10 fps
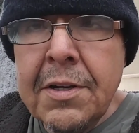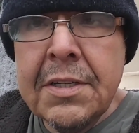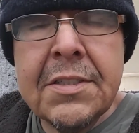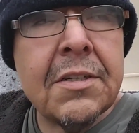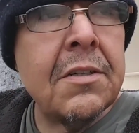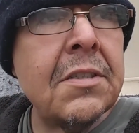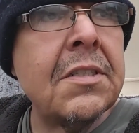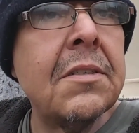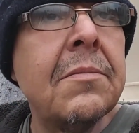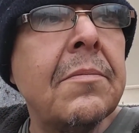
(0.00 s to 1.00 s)
your
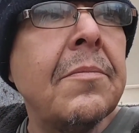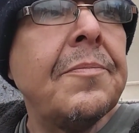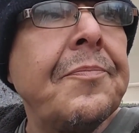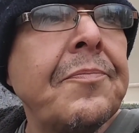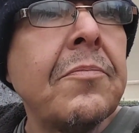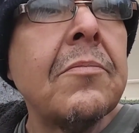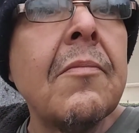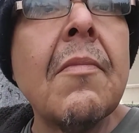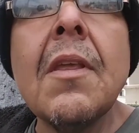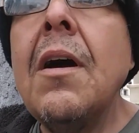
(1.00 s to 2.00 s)
concerns.
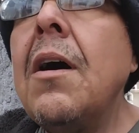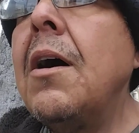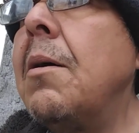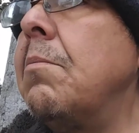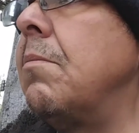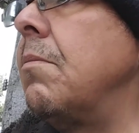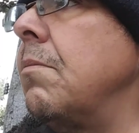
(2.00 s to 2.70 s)
Um,